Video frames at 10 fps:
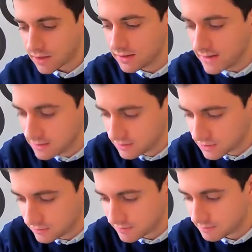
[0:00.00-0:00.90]
Now,
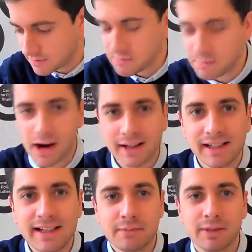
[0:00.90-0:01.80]
sort of maybe parking
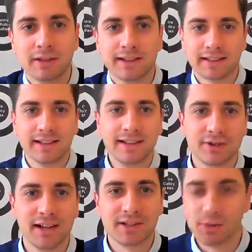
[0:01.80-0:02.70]
heat in buildings, at least for a
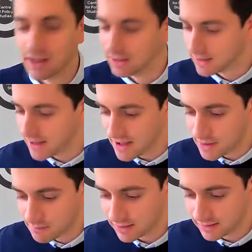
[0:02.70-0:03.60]
little while,
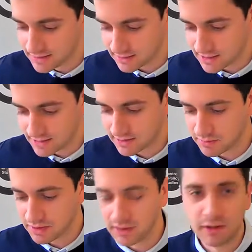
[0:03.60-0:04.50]
I'd like to turn to
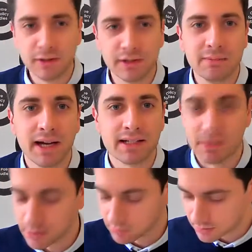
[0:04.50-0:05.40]
something that Lucy picked
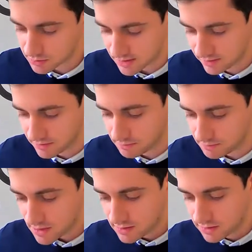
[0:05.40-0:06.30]
up on, which was kind
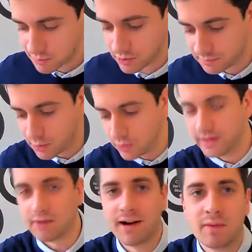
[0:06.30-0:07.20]
of the broad
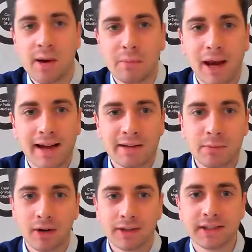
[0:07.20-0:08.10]
point around that planning
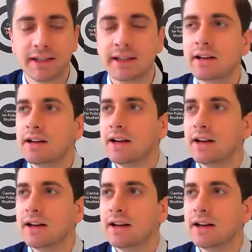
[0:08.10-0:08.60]
policy.